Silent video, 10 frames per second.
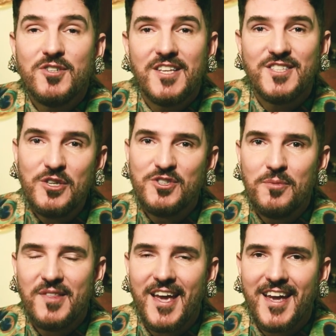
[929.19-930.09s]
this
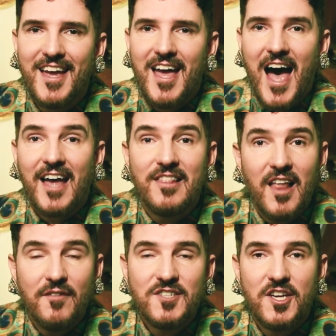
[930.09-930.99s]
YouTube thing. I'd
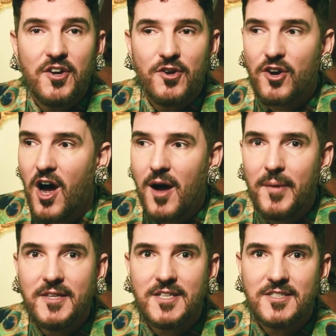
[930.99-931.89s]
love to hear your
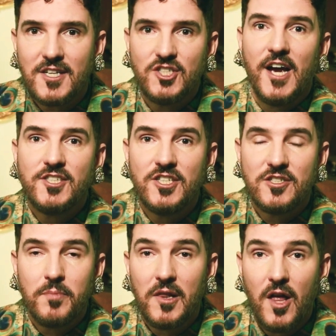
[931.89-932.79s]
comments and
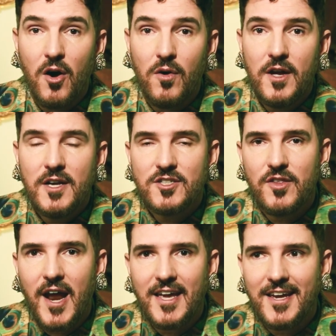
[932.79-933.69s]
suggestions below so
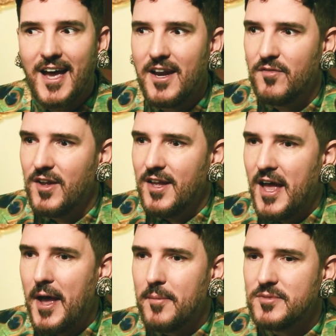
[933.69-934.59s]
that I can kind
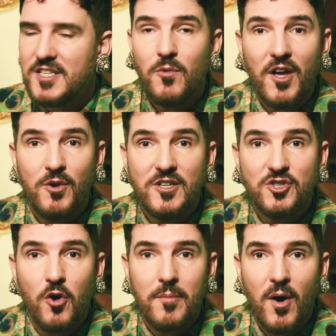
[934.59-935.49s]
of see what you
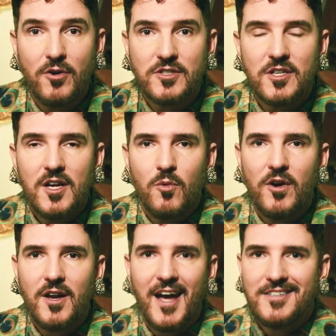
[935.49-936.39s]
enjoy most.
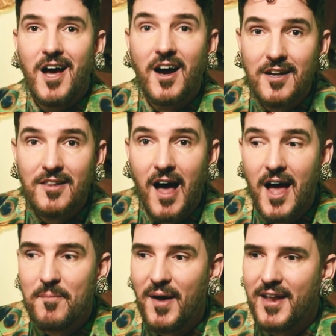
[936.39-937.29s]
I talk a
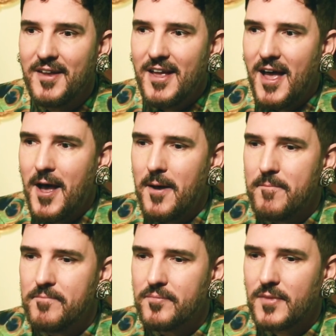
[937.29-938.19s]
lot, but
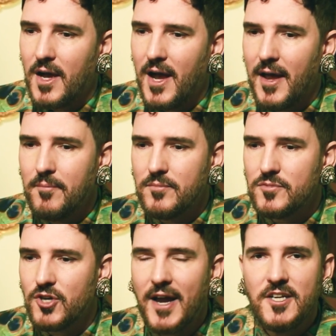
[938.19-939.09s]
I'm
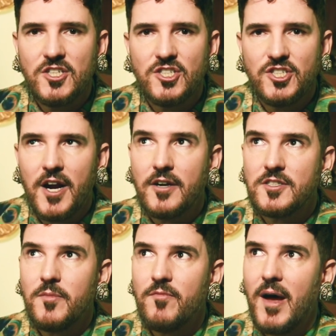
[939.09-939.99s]
trying to just share
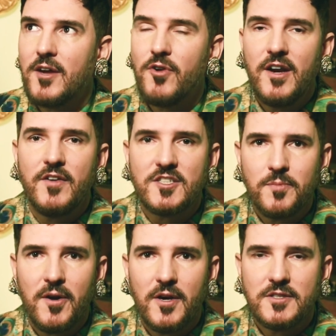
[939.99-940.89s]
some of my creative
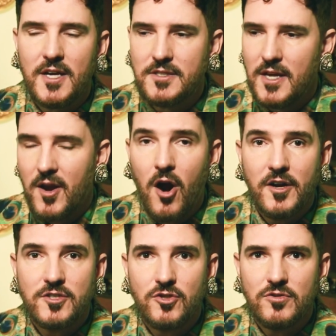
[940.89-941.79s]
experience as an
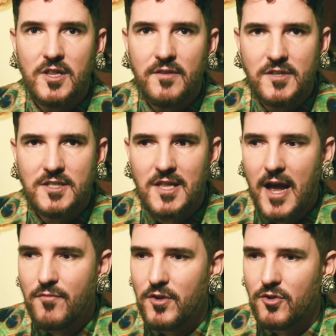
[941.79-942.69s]
artist who's lived his
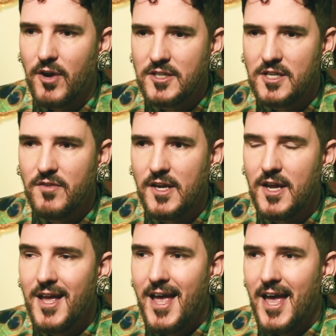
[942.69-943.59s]
life with
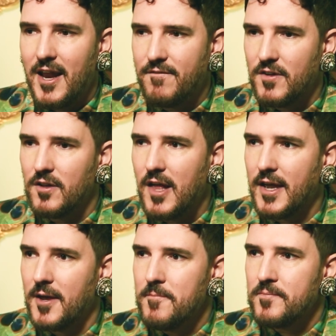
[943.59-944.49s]
creativity, and I feel like